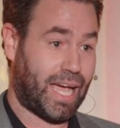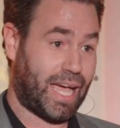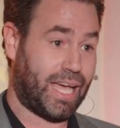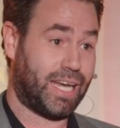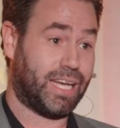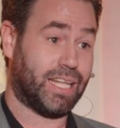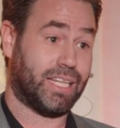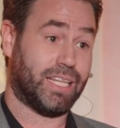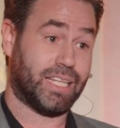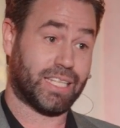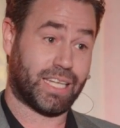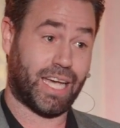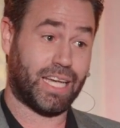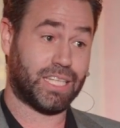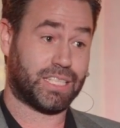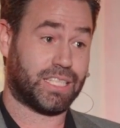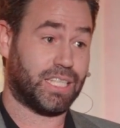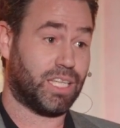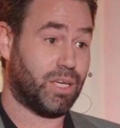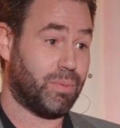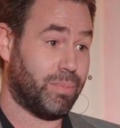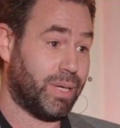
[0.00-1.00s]
And in the
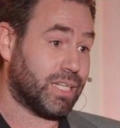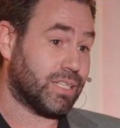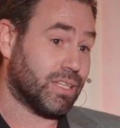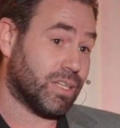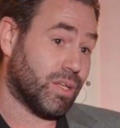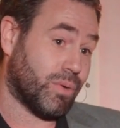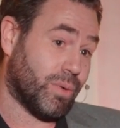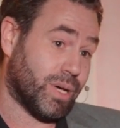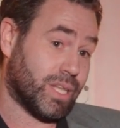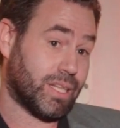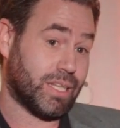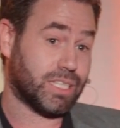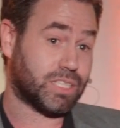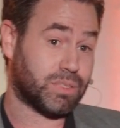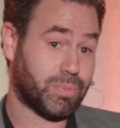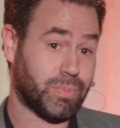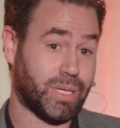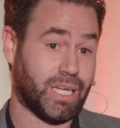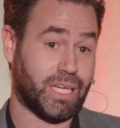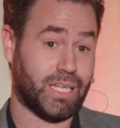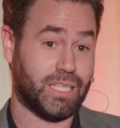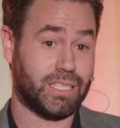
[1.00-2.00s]
case of the amygdala, what
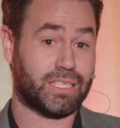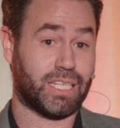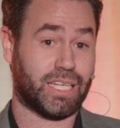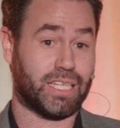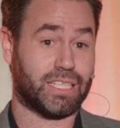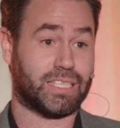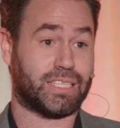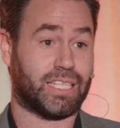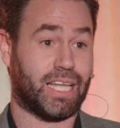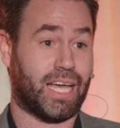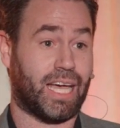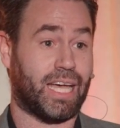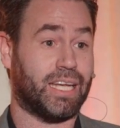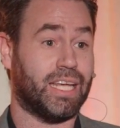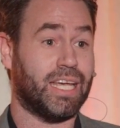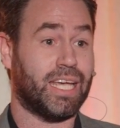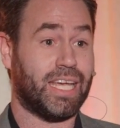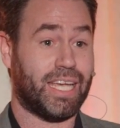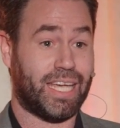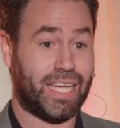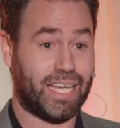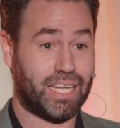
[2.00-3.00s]
this means is that
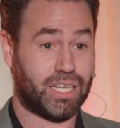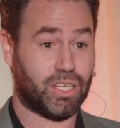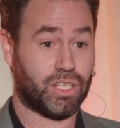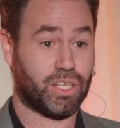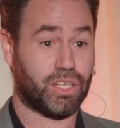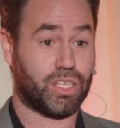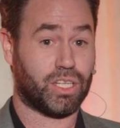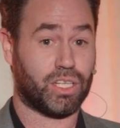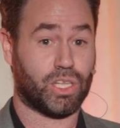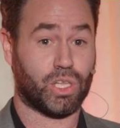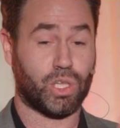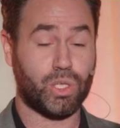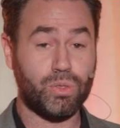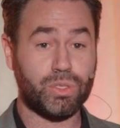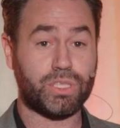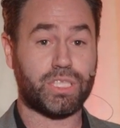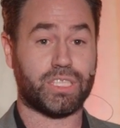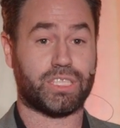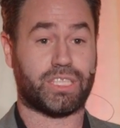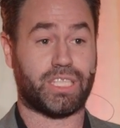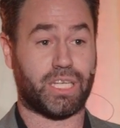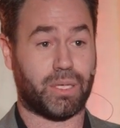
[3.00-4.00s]
it
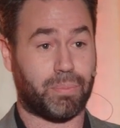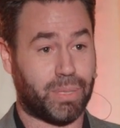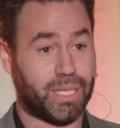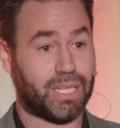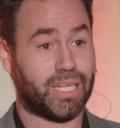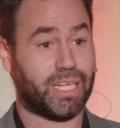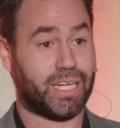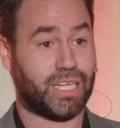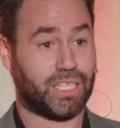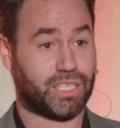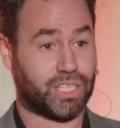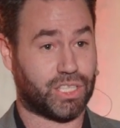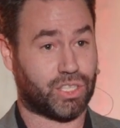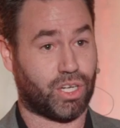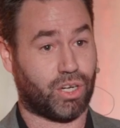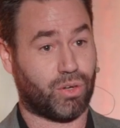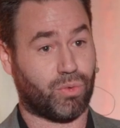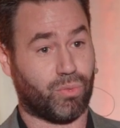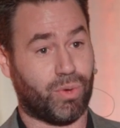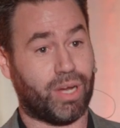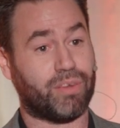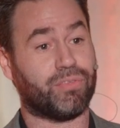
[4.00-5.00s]
loses the ability to
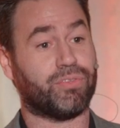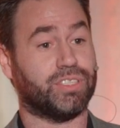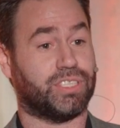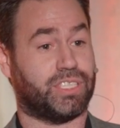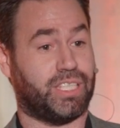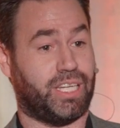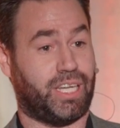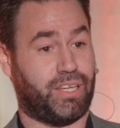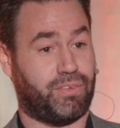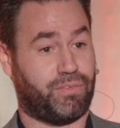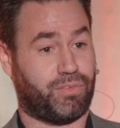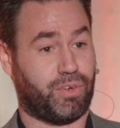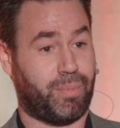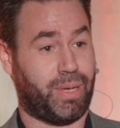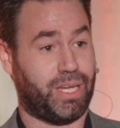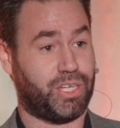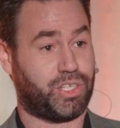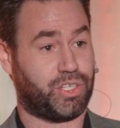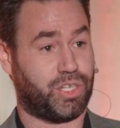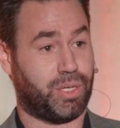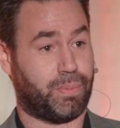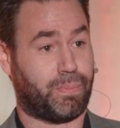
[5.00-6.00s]
start referencing
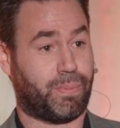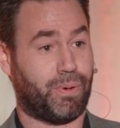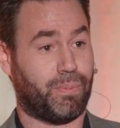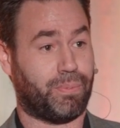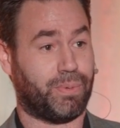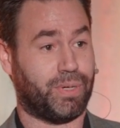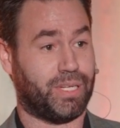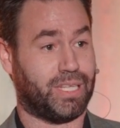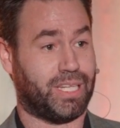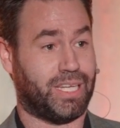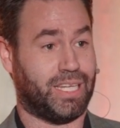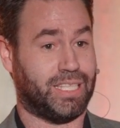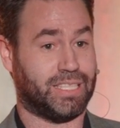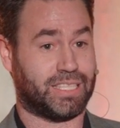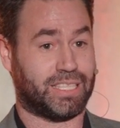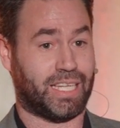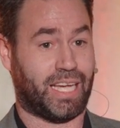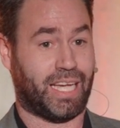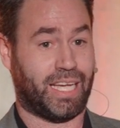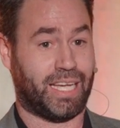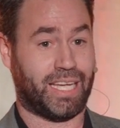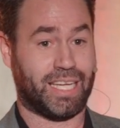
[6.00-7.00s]
information appropriately and
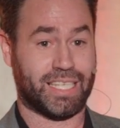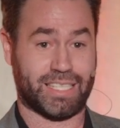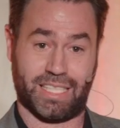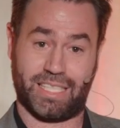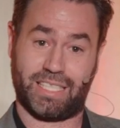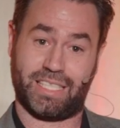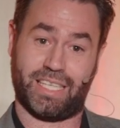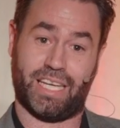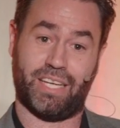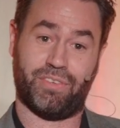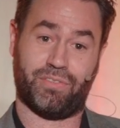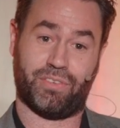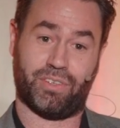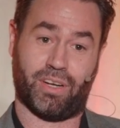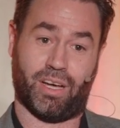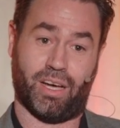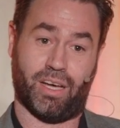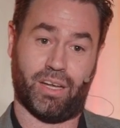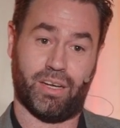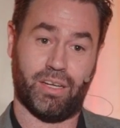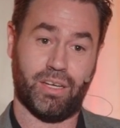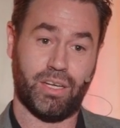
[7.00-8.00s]
saying, is it safe or
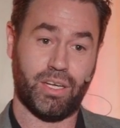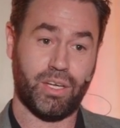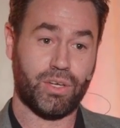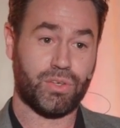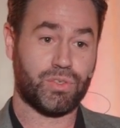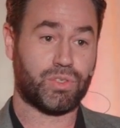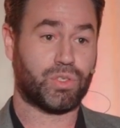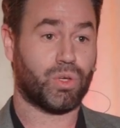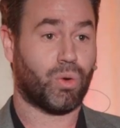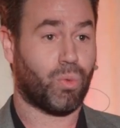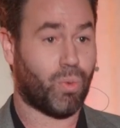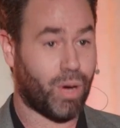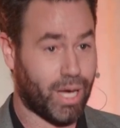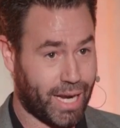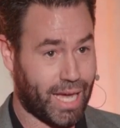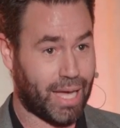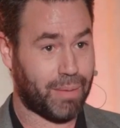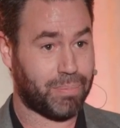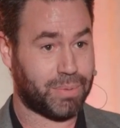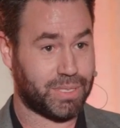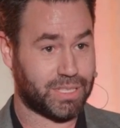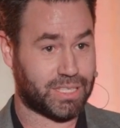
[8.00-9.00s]
not? So what
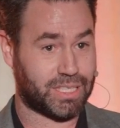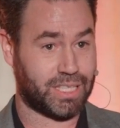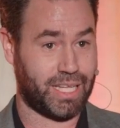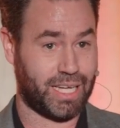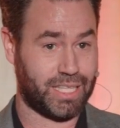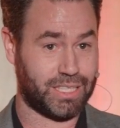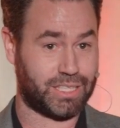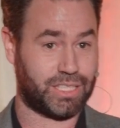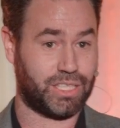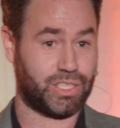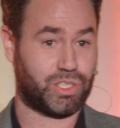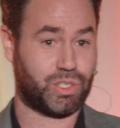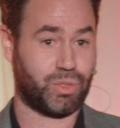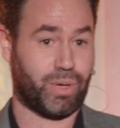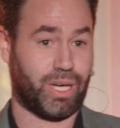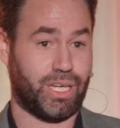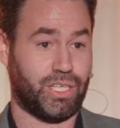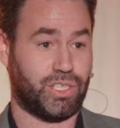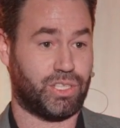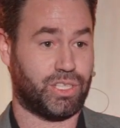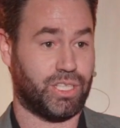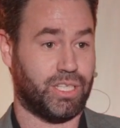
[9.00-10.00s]
happens in that
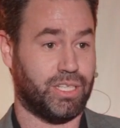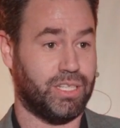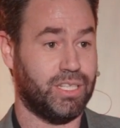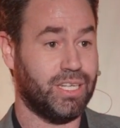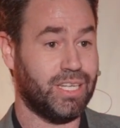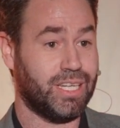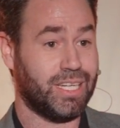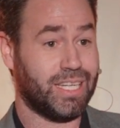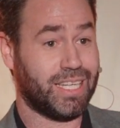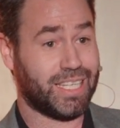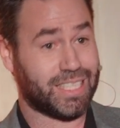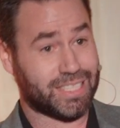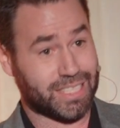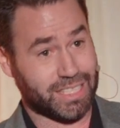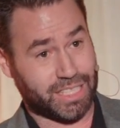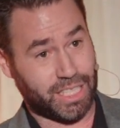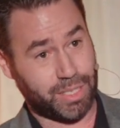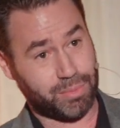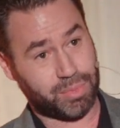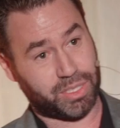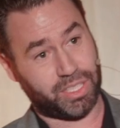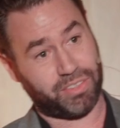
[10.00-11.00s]
situation is it
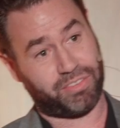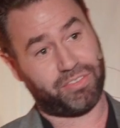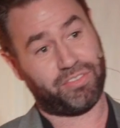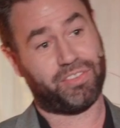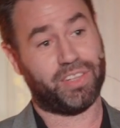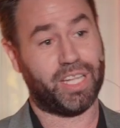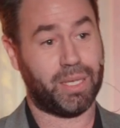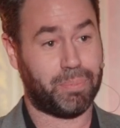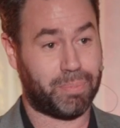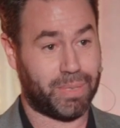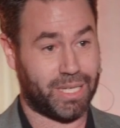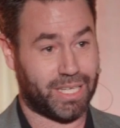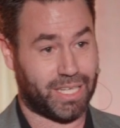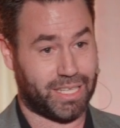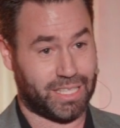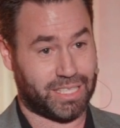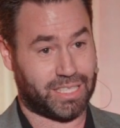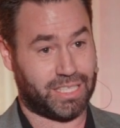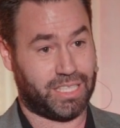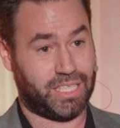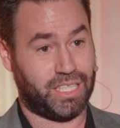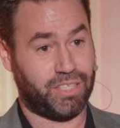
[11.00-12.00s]
seems to flip into
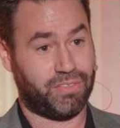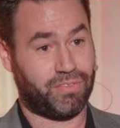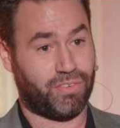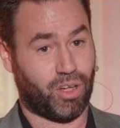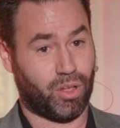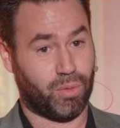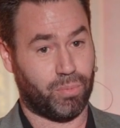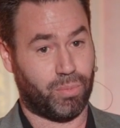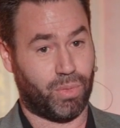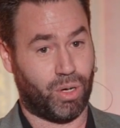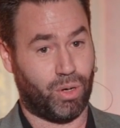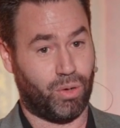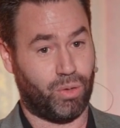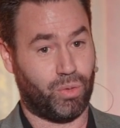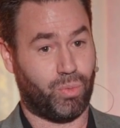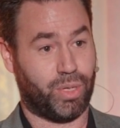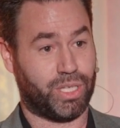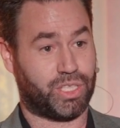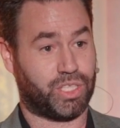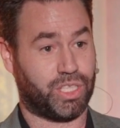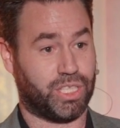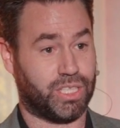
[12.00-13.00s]
this default mode,
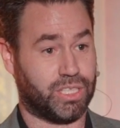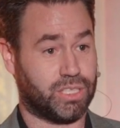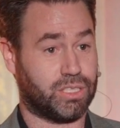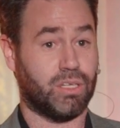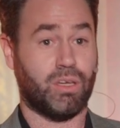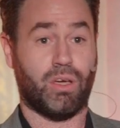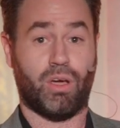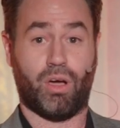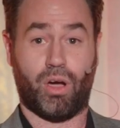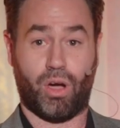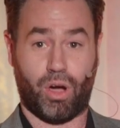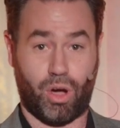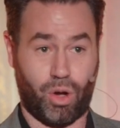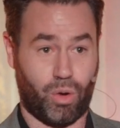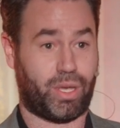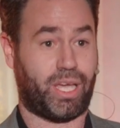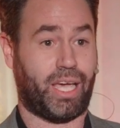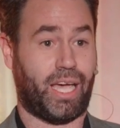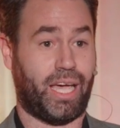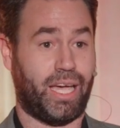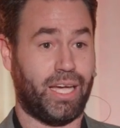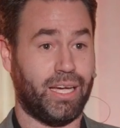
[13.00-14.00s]
which is,
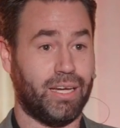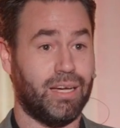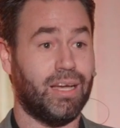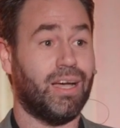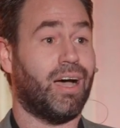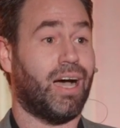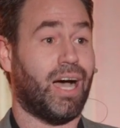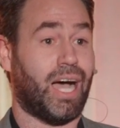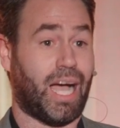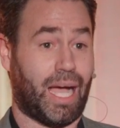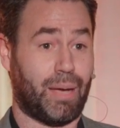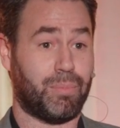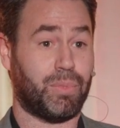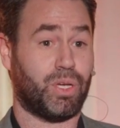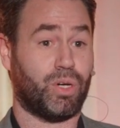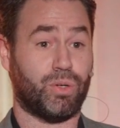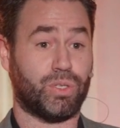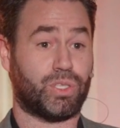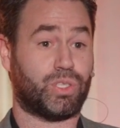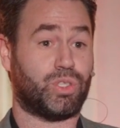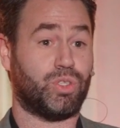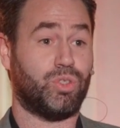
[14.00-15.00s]
okay, I'm going
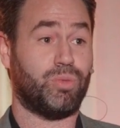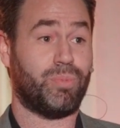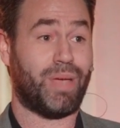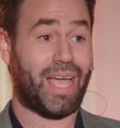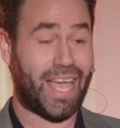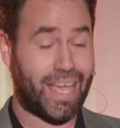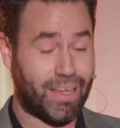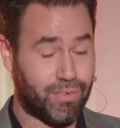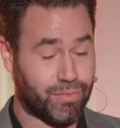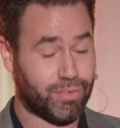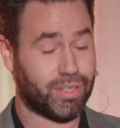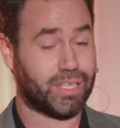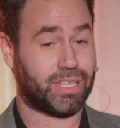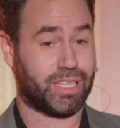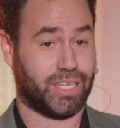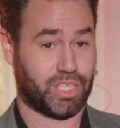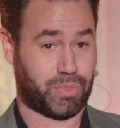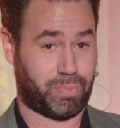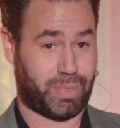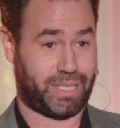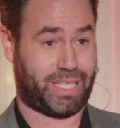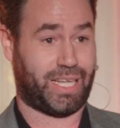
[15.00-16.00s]
to assume
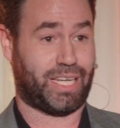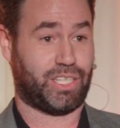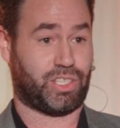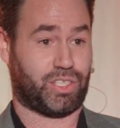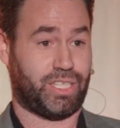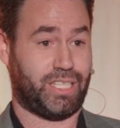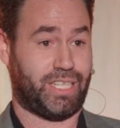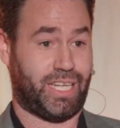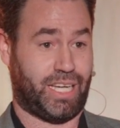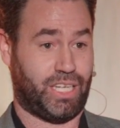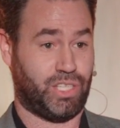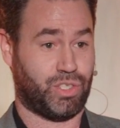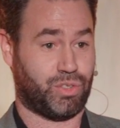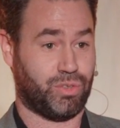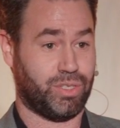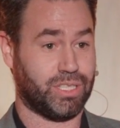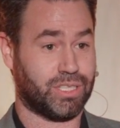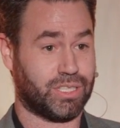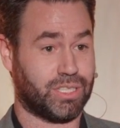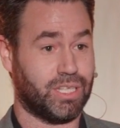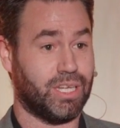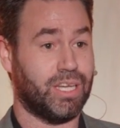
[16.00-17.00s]
everything is potentially
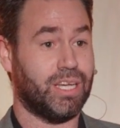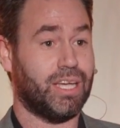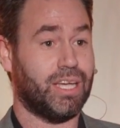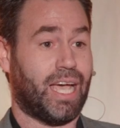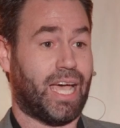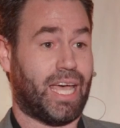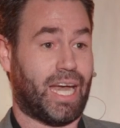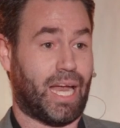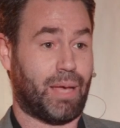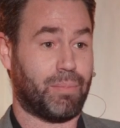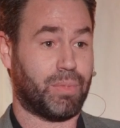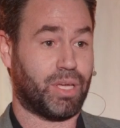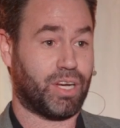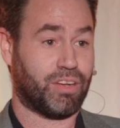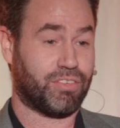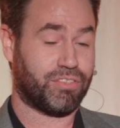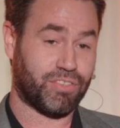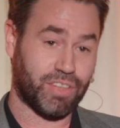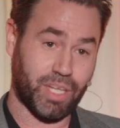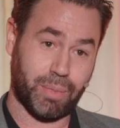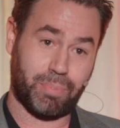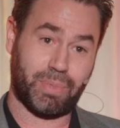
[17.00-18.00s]
dangerous, and I'm going to
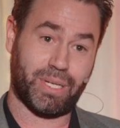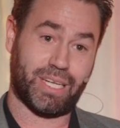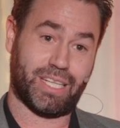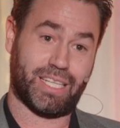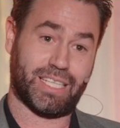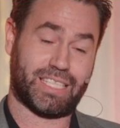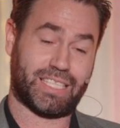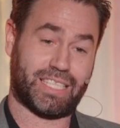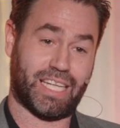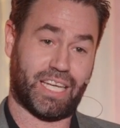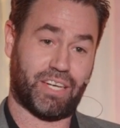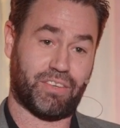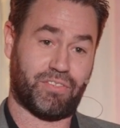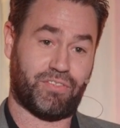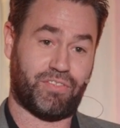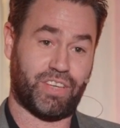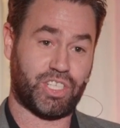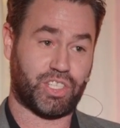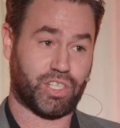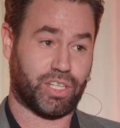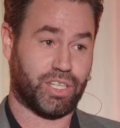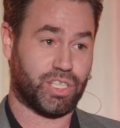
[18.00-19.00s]
flip into this state of
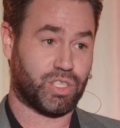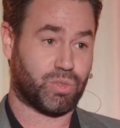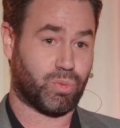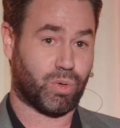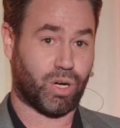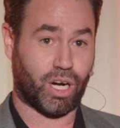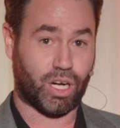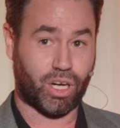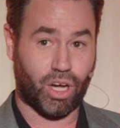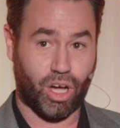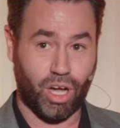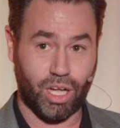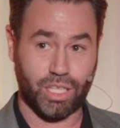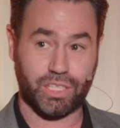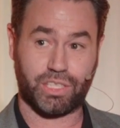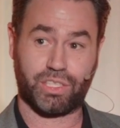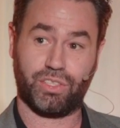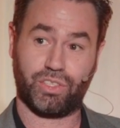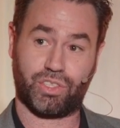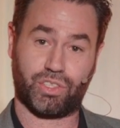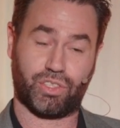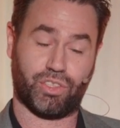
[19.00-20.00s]
vigilance where our
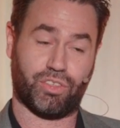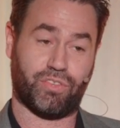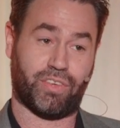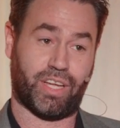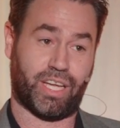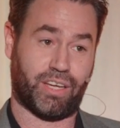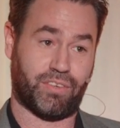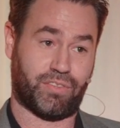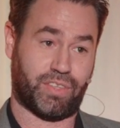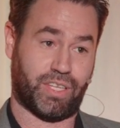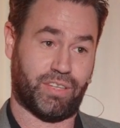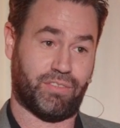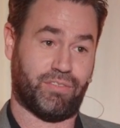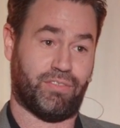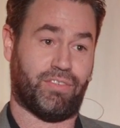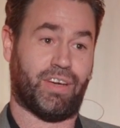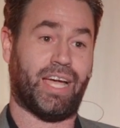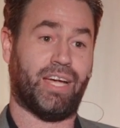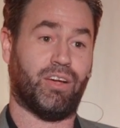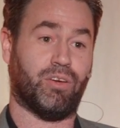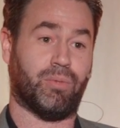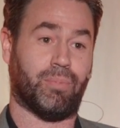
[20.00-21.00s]
constant surveying of the
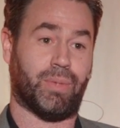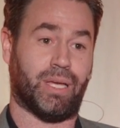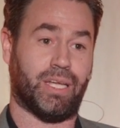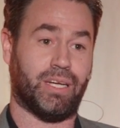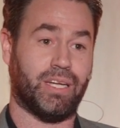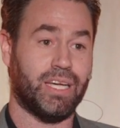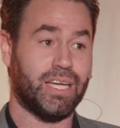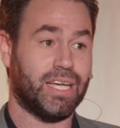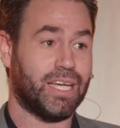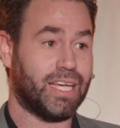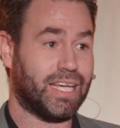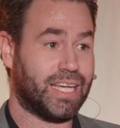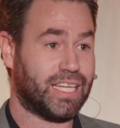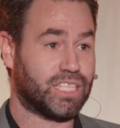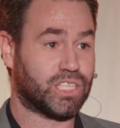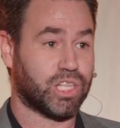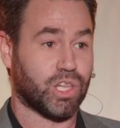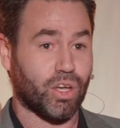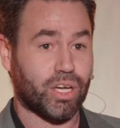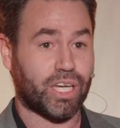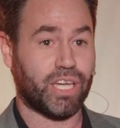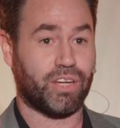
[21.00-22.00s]
environment
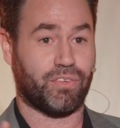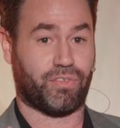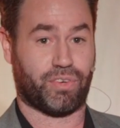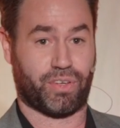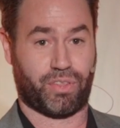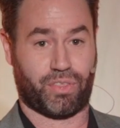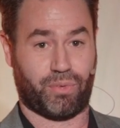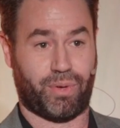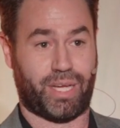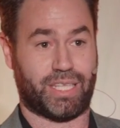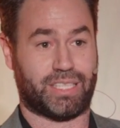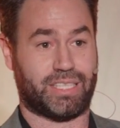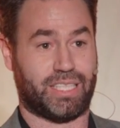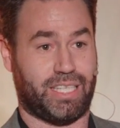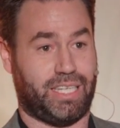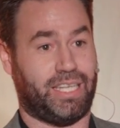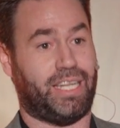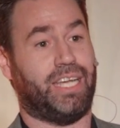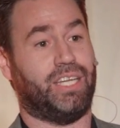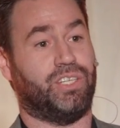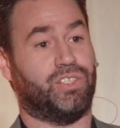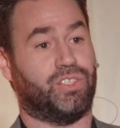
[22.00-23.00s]
is looking for threats
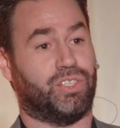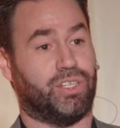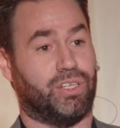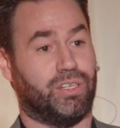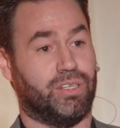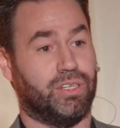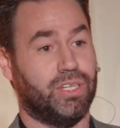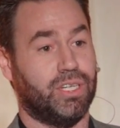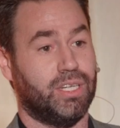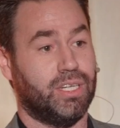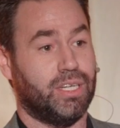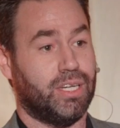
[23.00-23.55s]
and danger.